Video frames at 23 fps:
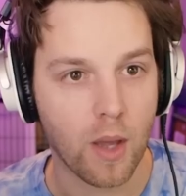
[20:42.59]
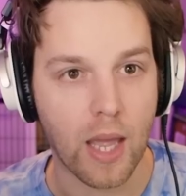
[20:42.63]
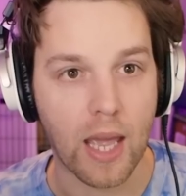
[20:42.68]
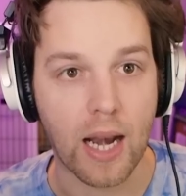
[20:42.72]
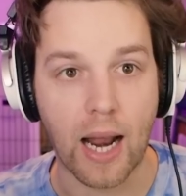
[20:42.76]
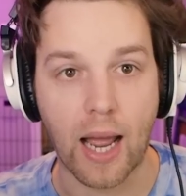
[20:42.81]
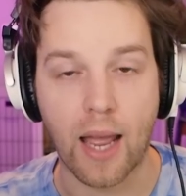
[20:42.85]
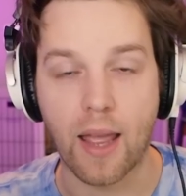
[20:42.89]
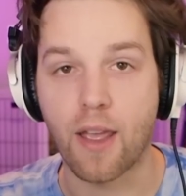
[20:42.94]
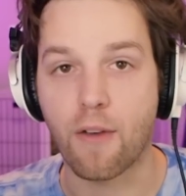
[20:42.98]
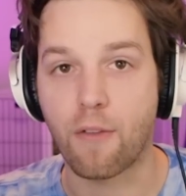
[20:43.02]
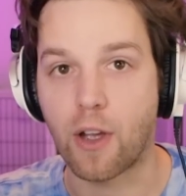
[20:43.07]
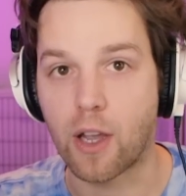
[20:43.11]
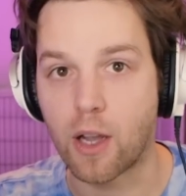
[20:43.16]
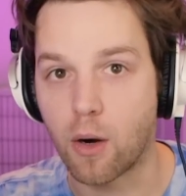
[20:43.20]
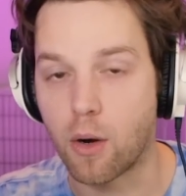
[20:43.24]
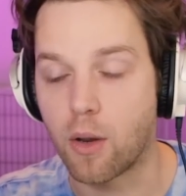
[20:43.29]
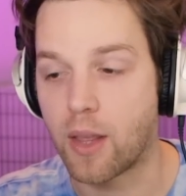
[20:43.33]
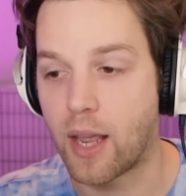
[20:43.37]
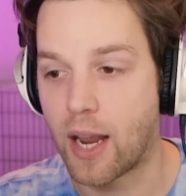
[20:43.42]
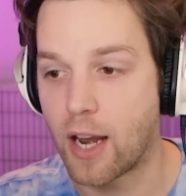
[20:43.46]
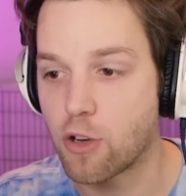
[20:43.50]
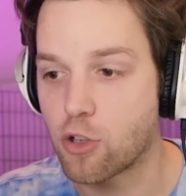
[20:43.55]
And I, if I
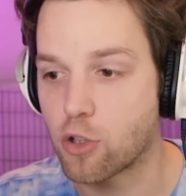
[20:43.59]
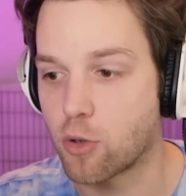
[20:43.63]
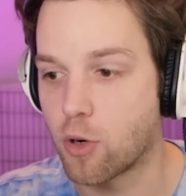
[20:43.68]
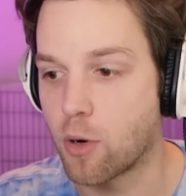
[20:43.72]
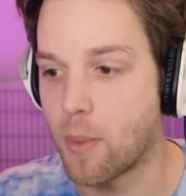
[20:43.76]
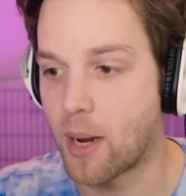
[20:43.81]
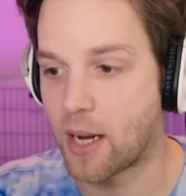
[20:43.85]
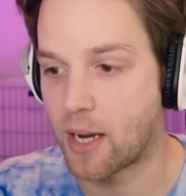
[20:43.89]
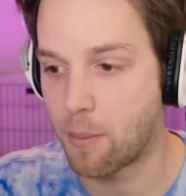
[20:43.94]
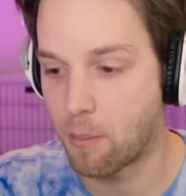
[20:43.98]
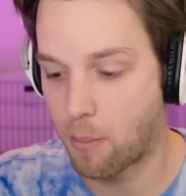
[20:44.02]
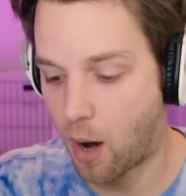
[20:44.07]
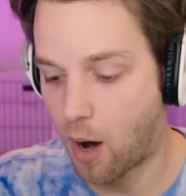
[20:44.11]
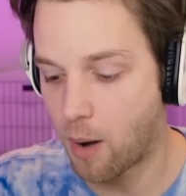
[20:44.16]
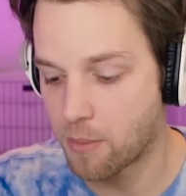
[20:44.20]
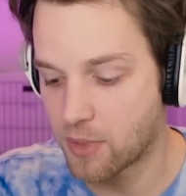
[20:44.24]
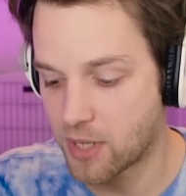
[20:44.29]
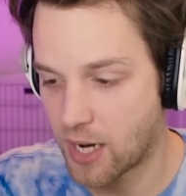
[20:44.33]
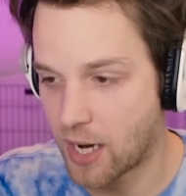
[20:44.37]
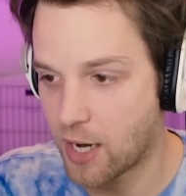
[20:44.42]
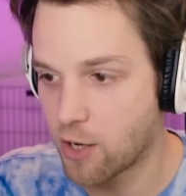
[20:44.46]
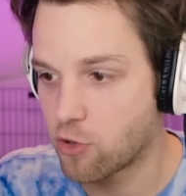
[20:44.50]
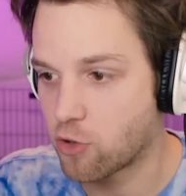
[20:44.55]
go to the angel room, I can bomb
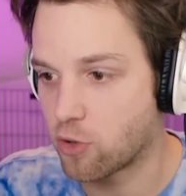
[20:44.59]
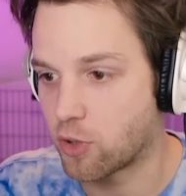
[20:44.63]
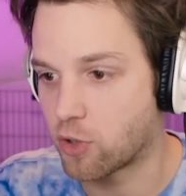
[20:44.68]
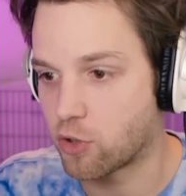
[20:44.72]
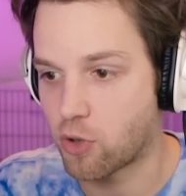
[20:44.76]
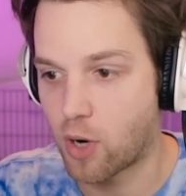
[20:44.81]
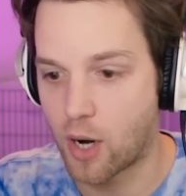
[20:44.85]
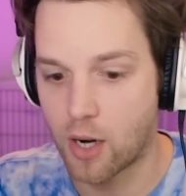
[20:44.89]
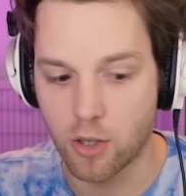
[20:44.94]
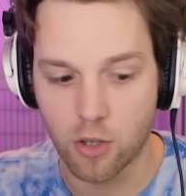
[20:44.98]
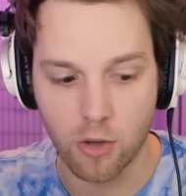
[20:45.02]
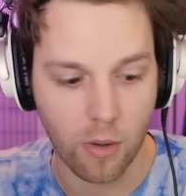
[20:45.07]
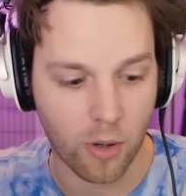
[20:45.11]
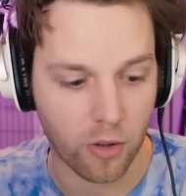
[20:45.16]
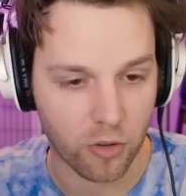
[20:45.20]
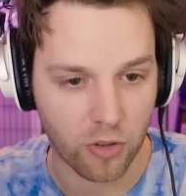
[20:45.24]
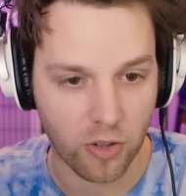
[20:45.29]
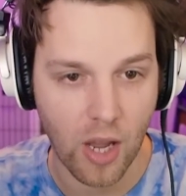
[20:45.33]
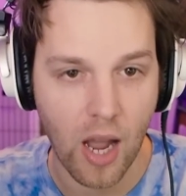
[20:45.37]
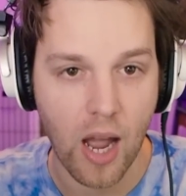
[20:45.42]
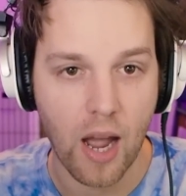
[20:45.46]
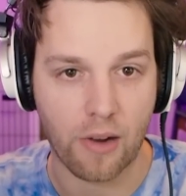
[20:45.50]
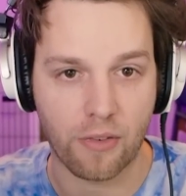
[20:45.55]
the angel and try and do our
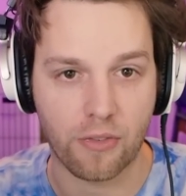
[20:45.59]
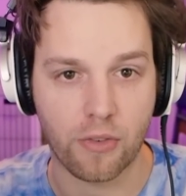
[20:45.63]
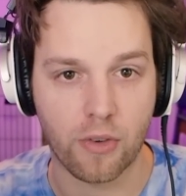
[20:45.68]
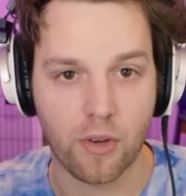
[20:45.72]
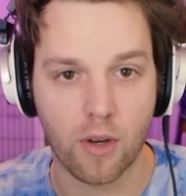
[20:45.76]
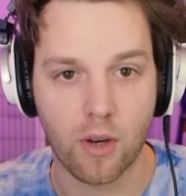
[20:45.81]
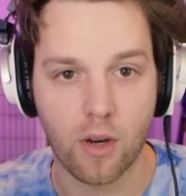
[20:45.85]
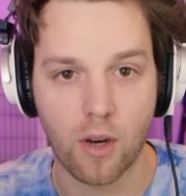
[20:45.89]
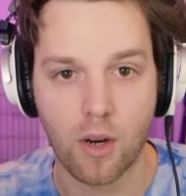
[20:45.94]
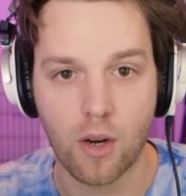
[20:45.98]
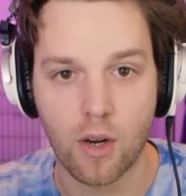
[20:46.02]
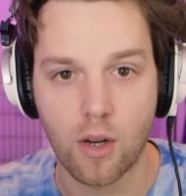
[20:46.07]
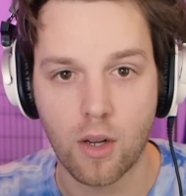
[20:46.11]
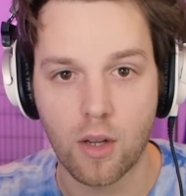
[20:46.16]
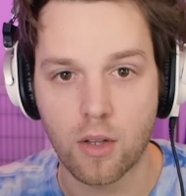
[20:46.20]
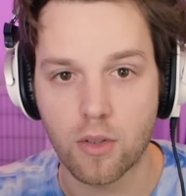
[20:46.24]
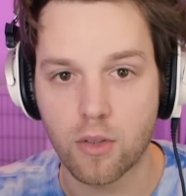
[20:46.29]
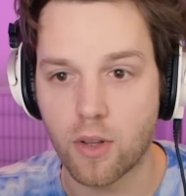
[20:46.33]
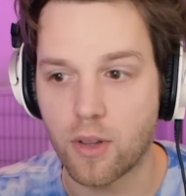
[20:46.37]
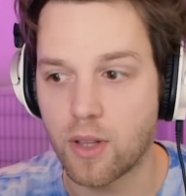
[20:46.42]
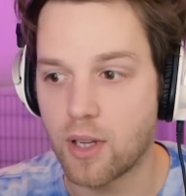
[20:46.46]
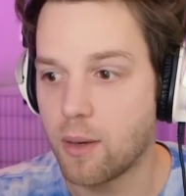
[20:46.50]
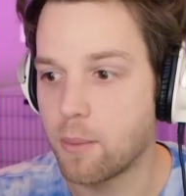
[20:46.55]
stuff.
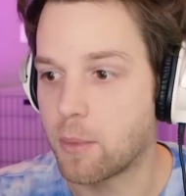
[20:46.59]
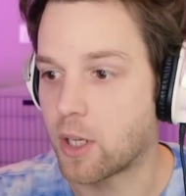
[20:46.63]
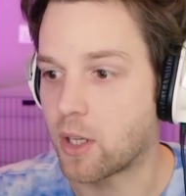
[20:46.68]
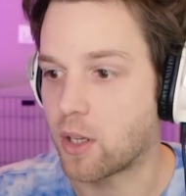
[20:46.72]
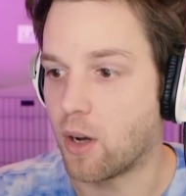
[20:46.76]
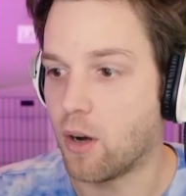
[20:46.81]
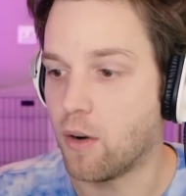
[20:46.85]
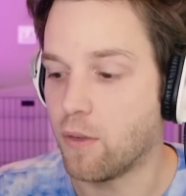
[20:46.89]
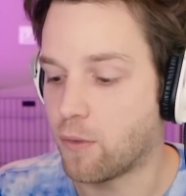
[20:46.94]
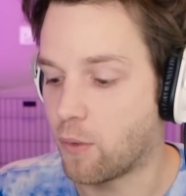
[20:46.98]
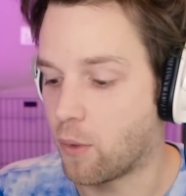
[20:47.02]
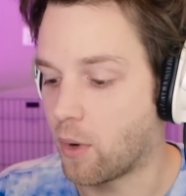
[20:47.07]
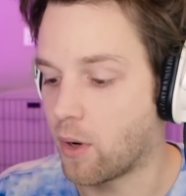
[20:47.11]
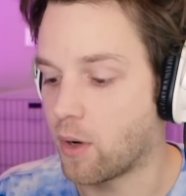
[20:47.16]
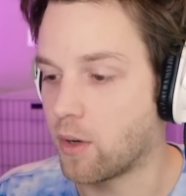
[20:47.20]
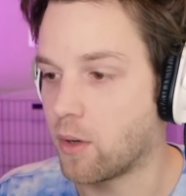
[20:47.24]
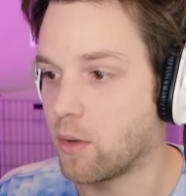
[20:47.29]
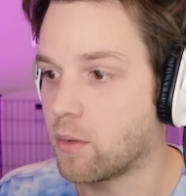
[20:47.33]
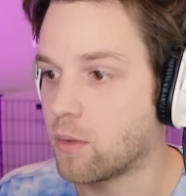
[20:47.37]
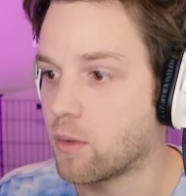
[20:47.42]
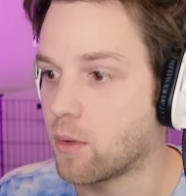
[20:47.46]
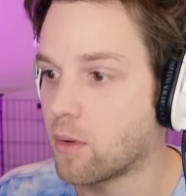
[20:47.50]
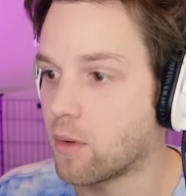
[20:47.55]
So I think I'm gonna go for it,
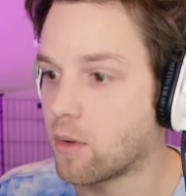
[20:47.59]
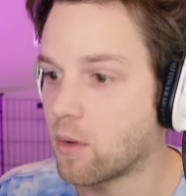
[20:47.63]
dude.